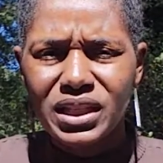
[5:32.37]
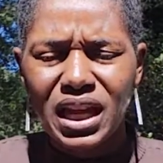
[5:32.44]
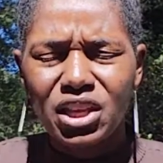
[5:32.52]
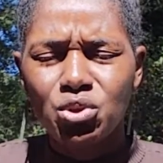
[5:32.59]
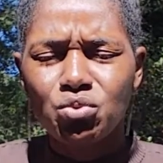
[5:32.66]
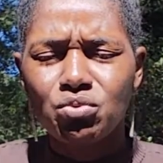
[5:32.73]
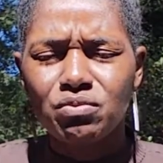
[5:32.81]

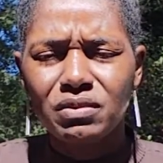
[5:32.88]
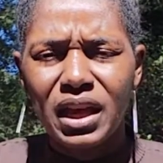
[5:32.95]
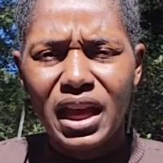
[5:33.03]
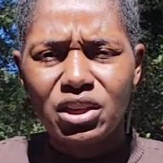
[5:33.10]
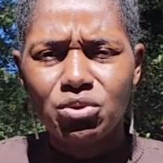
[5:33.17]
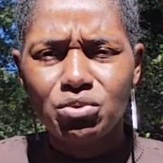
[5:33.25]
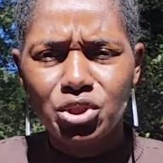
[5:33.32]
And
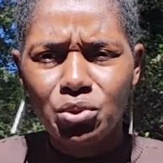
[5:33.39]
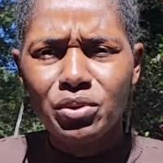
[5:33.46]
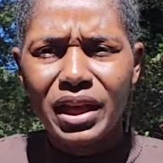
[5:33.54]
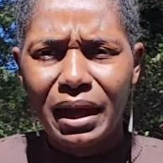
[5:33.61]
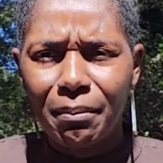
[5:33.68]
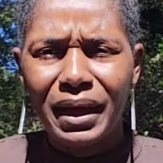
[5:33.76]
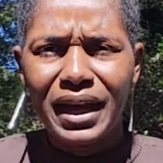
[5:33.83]
you do
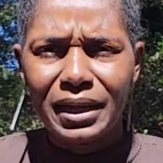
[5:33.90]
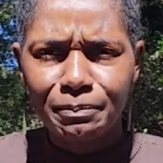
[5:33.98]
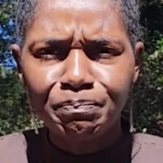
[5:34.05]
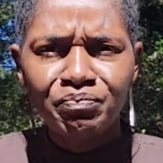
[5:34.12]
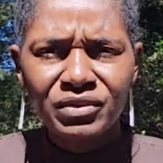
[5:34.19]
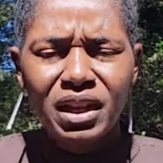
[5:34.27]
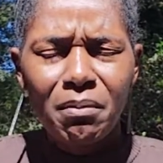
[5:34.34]
that by
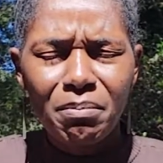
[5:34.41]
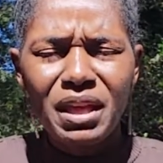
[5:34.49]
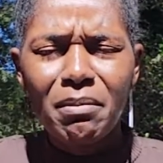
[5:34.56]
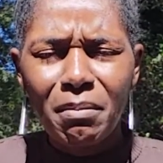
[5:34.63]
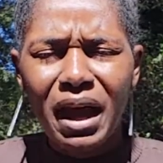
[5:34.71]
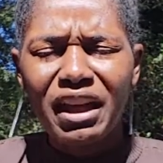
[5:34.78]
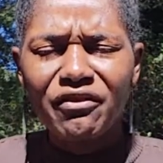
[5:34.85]

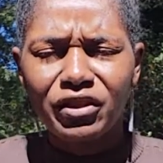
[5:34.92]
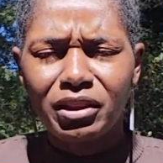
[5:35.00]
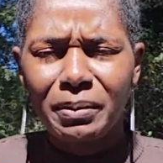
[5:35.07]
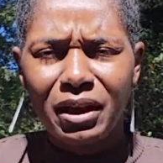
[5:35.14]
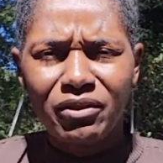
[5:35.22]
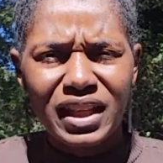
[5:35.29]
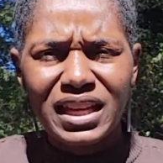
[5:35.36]
being mindful
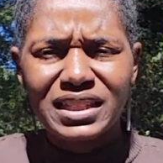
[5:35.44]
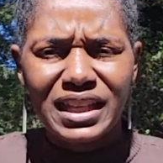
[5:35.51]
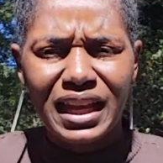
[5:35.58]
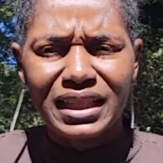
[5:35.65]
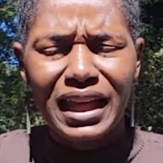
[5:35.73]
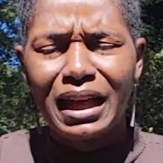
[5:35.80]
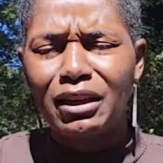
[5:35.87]
about things
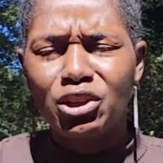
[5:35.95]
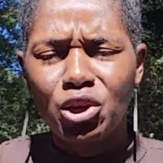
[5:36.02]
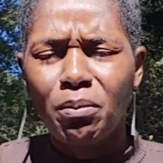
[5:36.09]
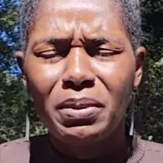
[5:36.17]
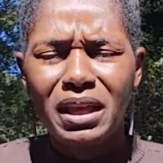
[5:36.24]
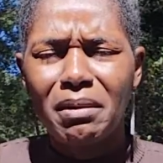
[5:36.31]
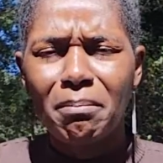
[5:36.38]
like that,
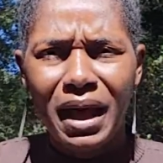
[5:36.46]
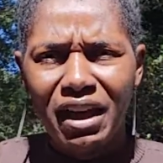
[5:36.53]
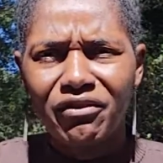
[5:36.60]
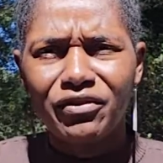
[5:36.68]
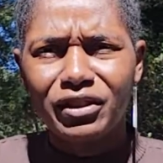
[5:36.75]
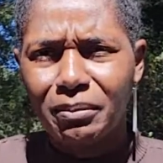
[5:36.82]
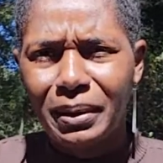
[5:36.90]
being
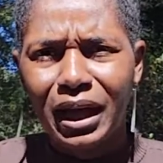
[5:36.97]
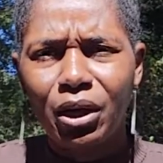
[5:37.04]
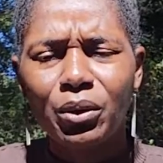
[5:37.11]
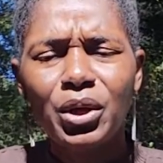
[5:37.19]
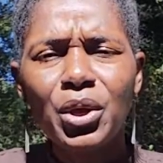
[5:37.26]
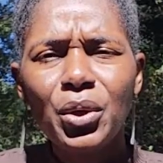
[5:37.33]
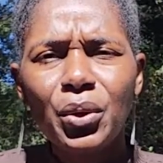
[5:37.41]
mindful about
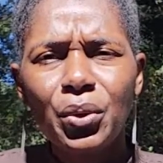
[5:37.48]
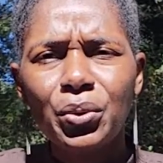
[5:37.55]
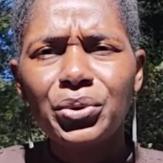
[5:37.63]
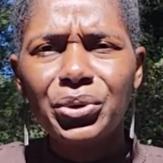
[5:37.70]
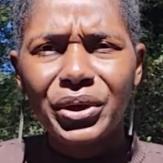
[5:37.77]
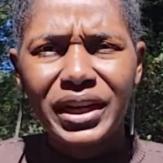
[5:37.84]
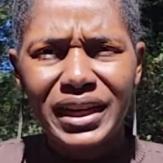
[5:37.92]
who
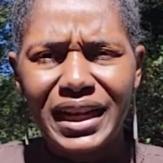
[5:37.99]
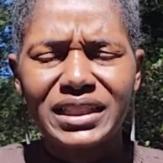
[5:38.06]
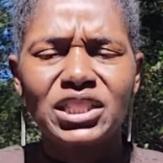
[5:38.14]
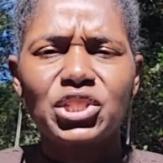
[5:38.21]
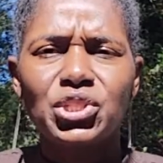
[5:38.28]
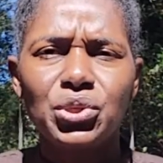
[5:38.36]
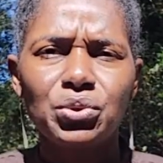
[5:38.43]
you're
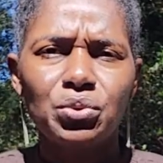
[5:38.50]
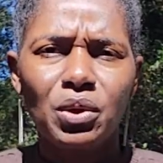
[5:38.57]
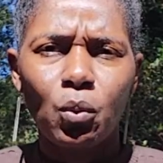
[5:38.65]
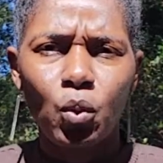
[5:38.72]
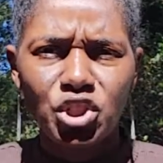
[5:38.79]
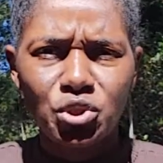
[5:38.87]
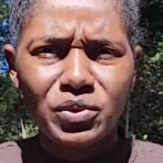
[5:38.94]
connected to
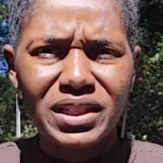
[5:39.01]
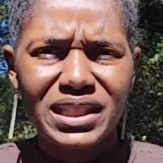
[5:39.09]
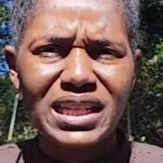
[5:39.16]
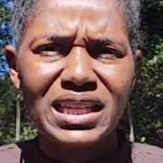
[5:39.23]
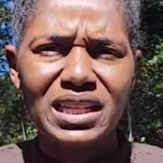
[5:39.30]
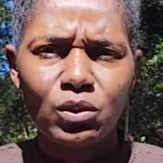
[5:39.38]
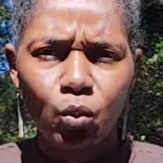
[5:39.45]
and what you
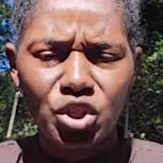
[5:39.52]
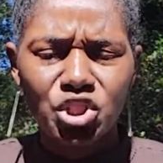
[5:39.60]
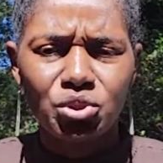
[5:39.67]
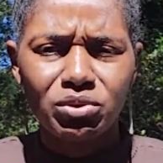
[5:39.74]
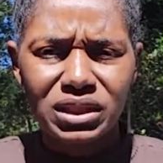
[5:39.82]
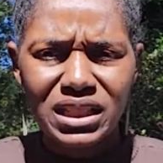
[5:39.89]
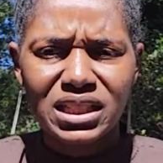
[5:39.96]
see and
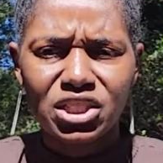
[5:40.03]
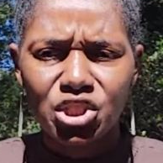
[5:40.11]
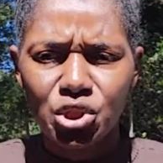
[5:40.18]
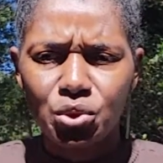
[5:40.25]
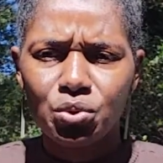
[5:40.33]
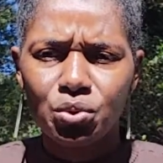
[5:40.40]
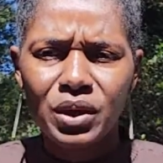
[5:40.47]
what you listen
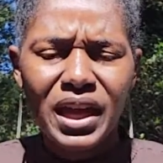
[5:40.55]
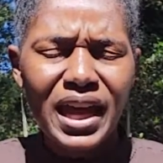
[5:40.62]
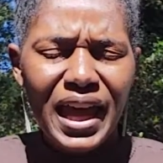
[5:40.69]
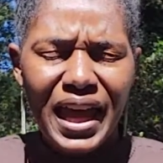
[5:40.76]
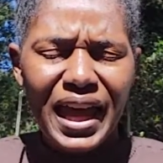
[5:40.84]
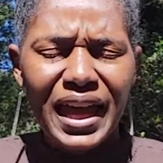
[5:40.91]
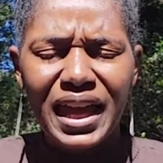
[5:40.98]
to.
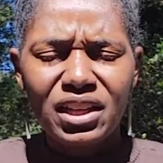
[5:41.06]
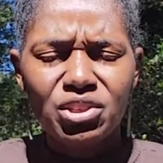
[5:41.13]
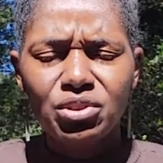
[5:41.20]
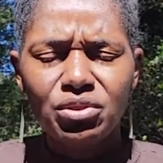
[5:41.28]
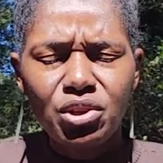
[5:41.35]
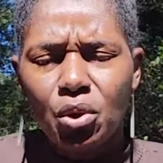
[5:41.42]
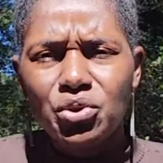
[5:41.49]
And
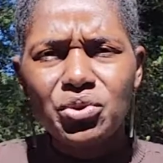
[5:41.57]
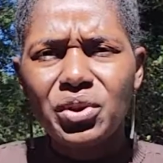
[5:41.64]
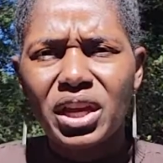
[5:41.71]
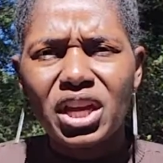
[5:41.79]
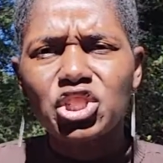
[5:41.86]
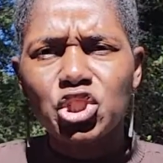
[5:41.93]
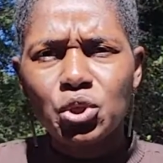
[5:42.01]
you
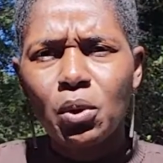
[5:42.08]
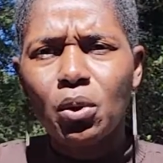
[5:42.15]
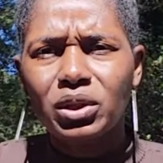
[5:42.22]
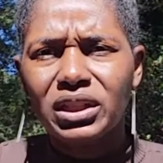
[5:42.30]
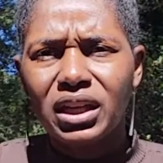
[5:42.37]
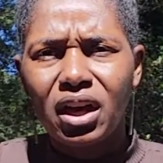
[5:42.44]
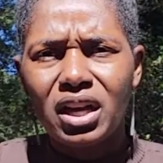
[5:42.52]
can
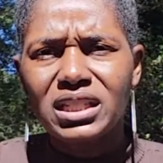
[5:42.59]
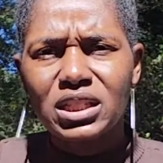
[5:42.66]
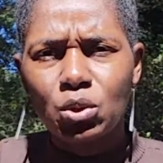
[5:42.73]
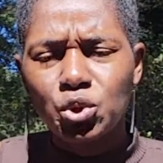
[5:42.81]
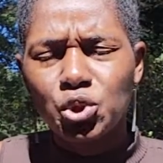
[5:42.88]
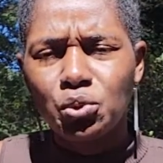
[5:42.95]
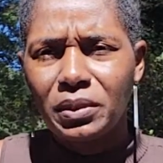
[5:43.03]
control it on
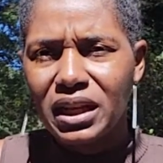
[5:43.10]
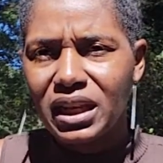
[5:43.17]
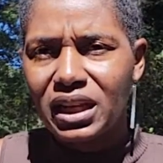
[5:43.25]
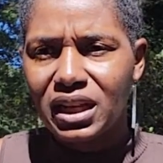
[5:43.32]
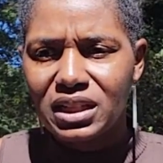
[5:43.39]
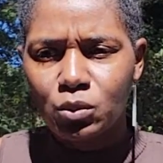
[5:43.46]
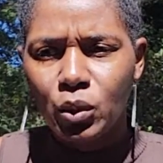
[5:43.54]
social
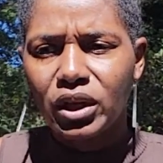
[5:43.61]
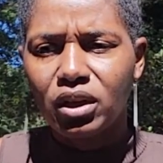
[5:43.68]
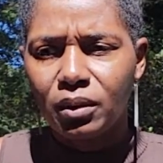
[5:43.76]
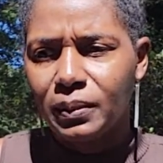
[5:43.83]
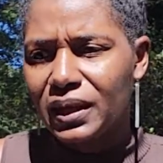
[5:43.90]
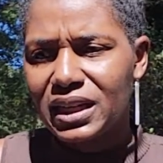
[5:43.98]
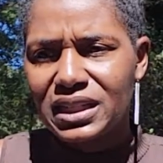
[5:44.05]
media as
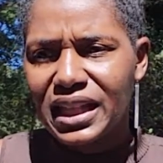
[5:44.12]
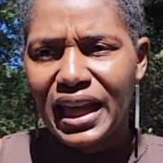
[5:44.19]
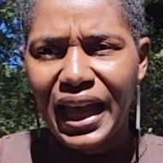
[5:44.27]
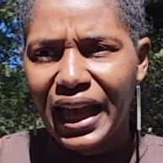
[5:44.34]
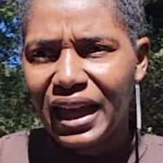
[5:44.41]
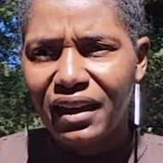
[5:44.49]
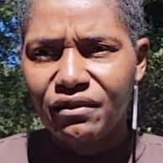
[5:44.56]
well, because they
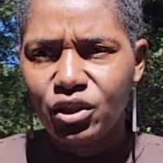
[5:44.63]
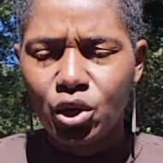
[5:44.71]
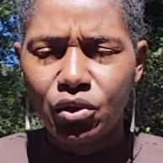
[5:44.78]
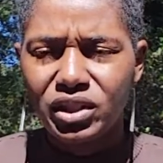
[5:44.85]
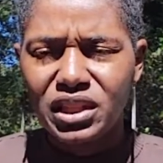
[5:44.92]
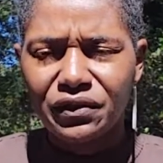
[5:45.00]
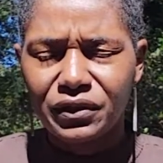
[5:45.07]
have
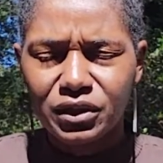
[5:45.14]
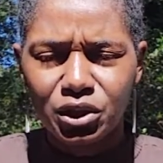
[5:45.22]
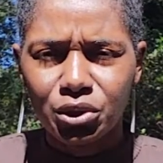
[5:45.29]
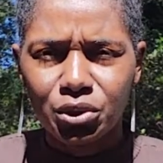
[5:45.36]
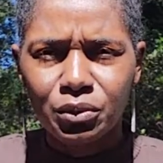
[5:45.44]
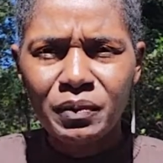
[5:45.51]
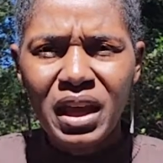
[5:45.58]
the different
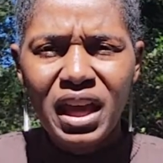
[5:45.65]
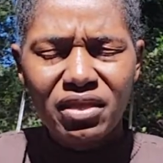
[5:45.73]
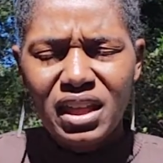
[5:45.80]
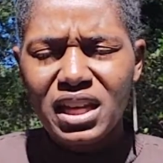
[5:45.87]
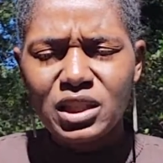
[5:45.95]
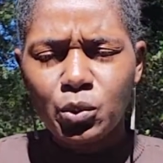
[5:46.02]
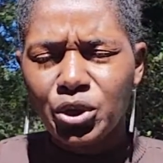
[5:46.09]
little
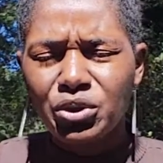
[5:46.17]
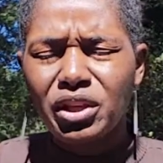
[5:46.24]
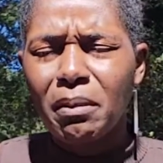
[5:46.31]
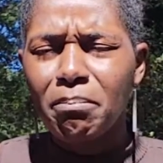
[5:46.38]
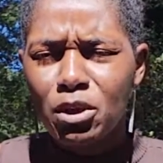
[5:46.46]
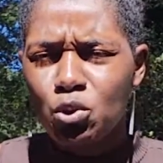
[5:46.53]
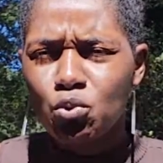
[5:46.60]
things where you
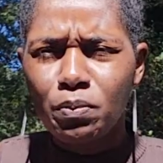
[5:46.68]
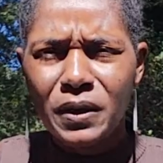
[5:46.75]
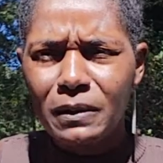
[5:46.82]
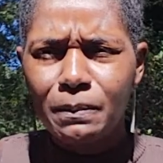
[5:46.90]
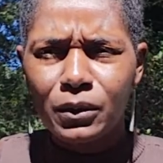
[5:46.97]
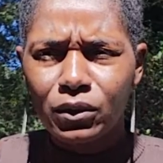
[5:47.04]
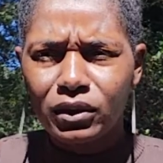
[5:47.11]
can mute
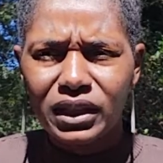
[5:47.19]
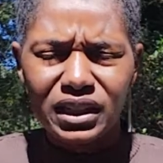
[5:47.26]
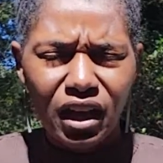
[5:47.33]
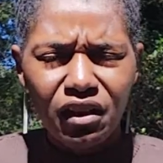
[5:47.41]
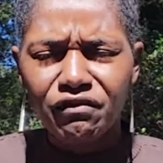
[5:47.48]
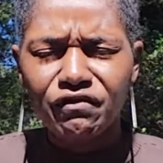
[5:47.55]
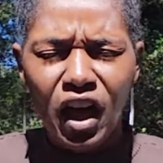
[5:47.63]
people and
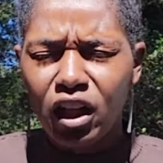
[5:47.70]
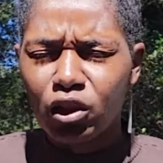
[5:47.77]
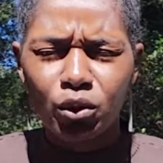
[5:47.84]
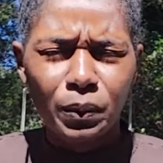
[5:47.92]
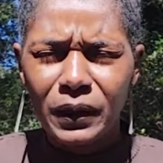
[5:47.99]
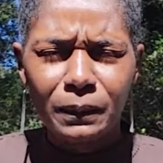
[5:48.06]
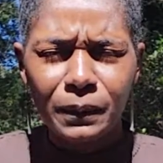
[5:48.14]

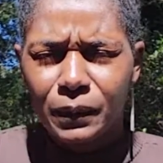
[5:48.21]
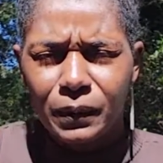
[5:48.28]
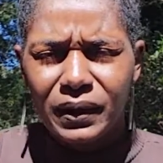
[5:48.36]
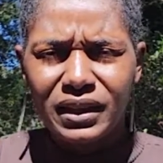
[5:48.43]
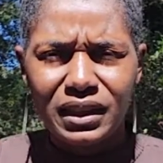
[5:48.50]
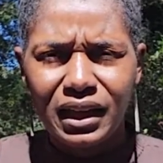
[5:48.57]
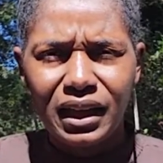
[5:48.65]
unfollow people
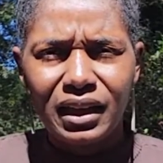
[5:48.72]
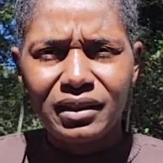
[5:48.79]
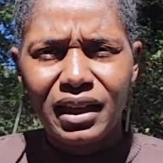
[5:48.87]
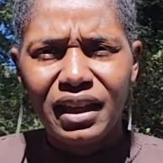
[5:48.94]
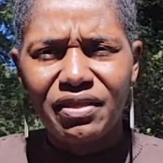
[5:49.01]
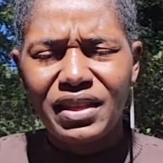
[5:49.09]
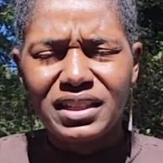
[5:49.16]

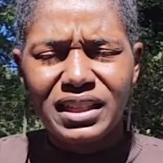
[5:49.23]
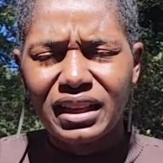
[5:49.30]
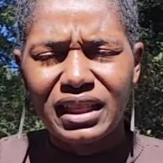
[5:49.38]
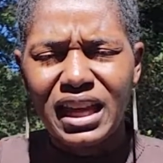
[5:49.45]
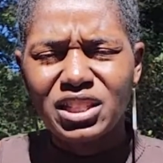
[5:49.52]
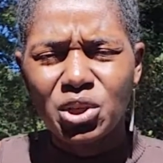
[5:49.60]
and things like that.